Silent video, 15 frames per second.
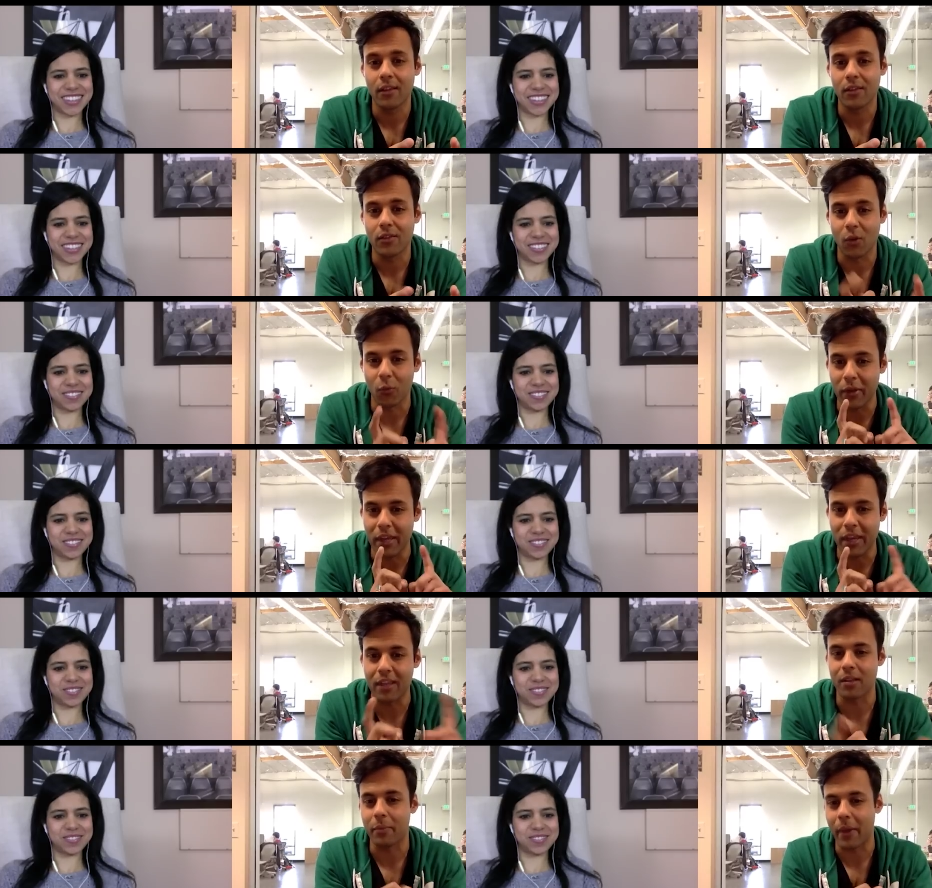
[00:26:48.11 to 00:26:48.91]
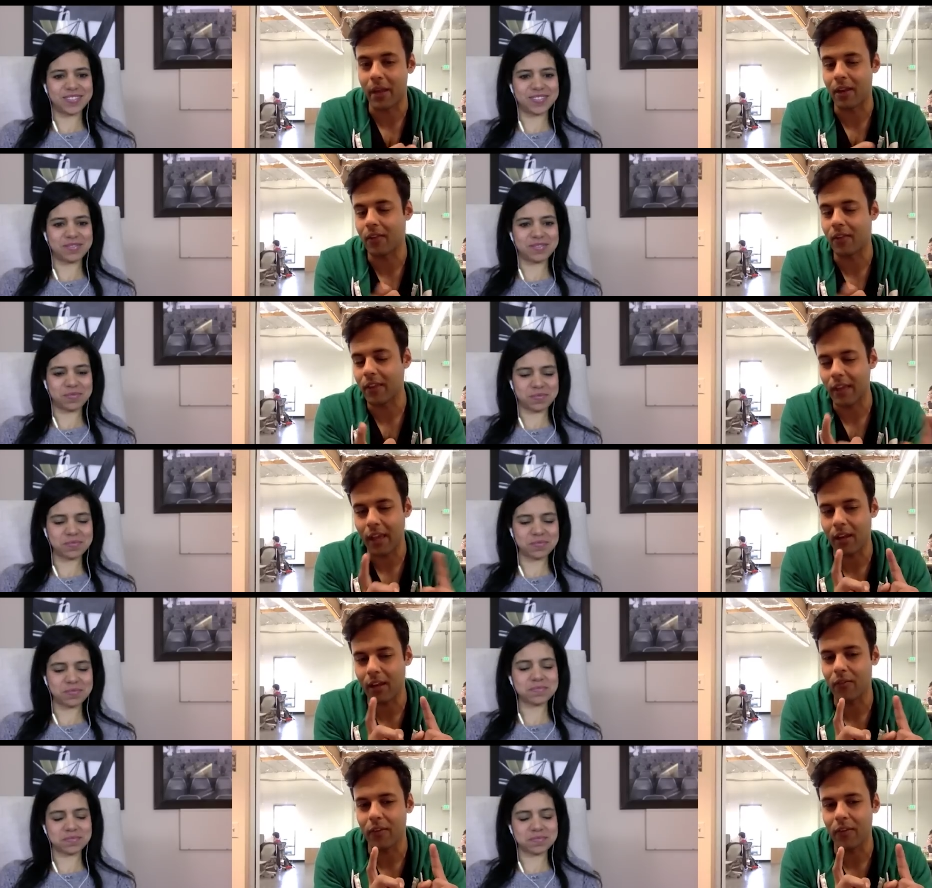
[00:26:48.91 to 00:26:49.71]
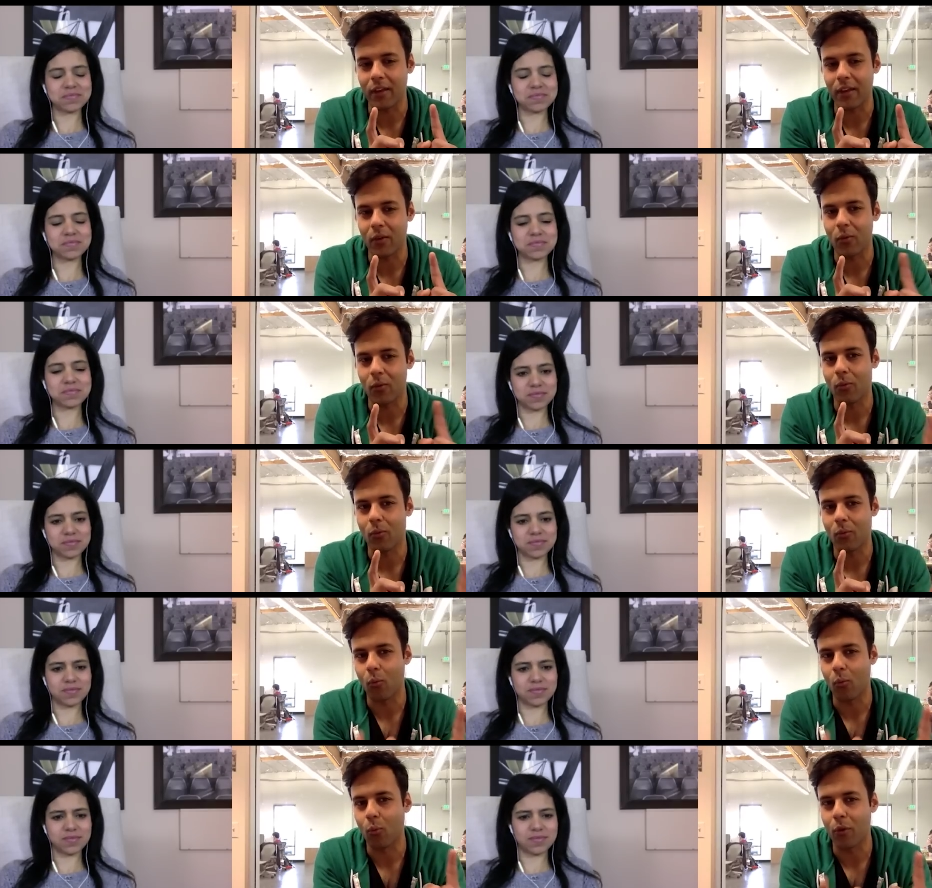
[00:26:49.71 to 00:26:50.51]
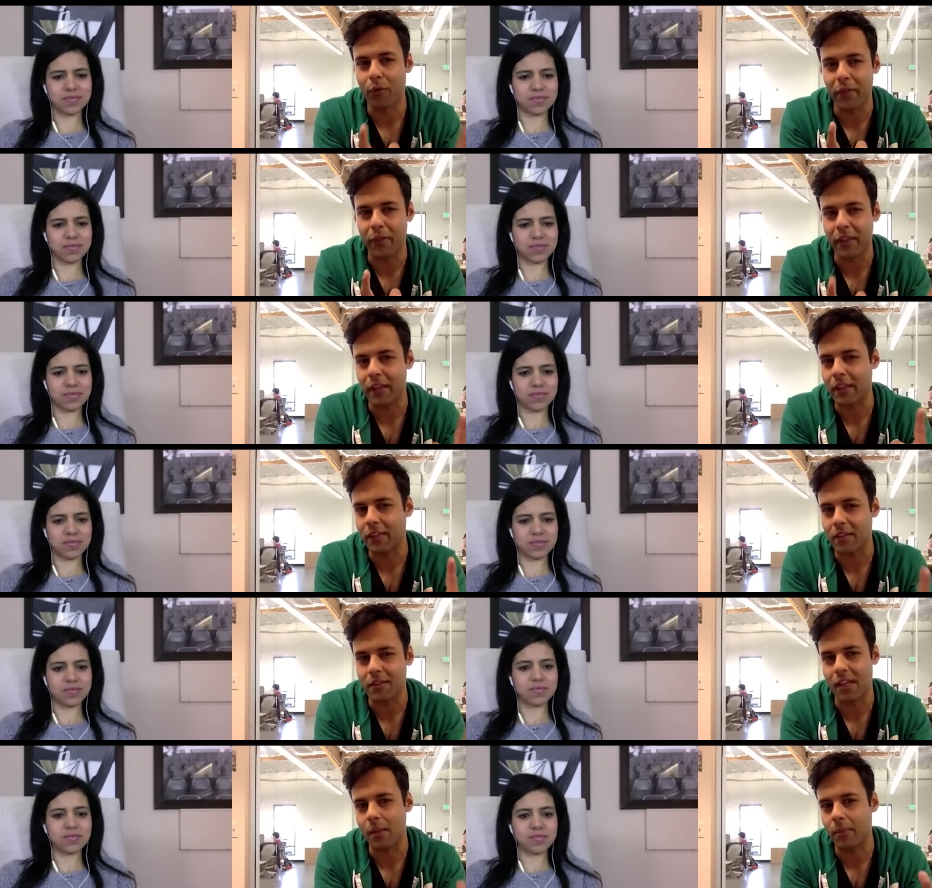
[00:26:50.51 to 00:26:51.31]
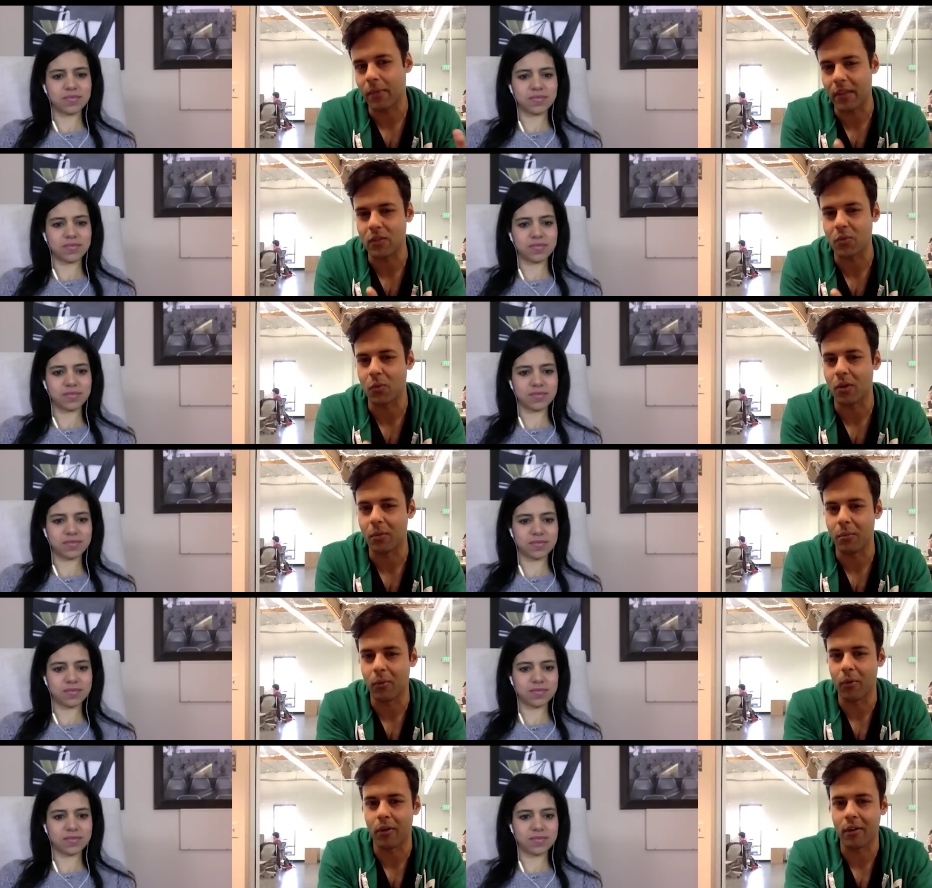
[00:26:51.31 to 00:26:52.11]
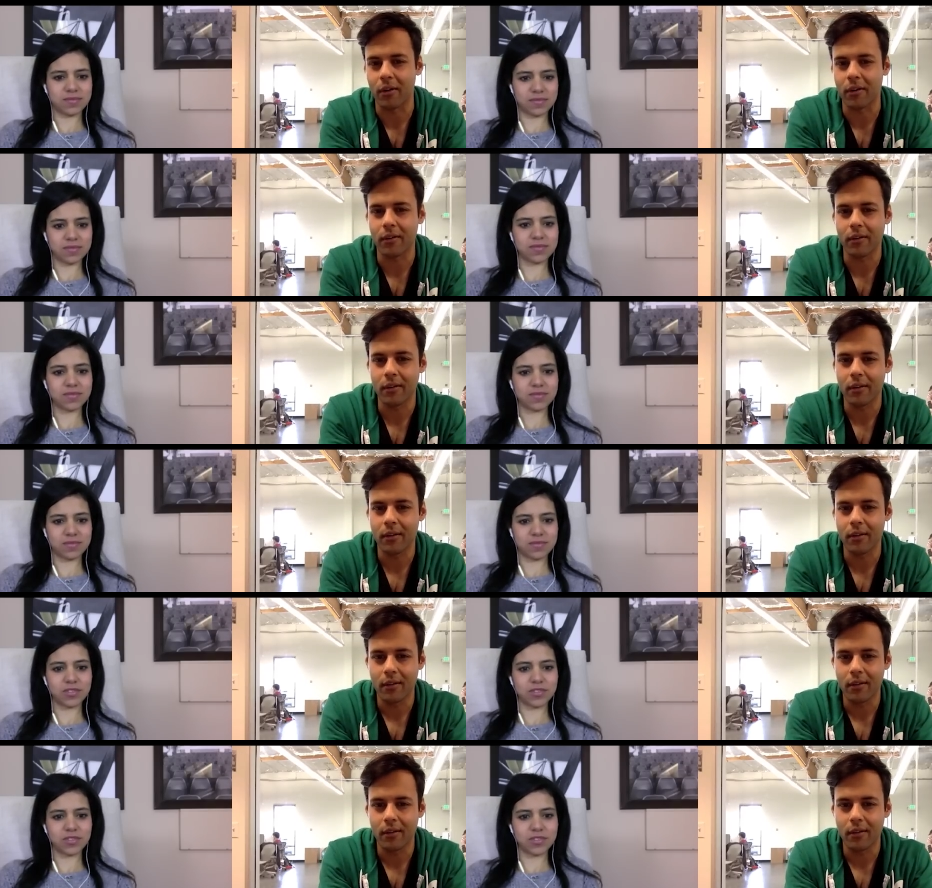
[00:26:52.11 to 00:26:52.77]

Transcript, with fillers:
Speaker 1: So we independently kind of like we're thinking the same things were important.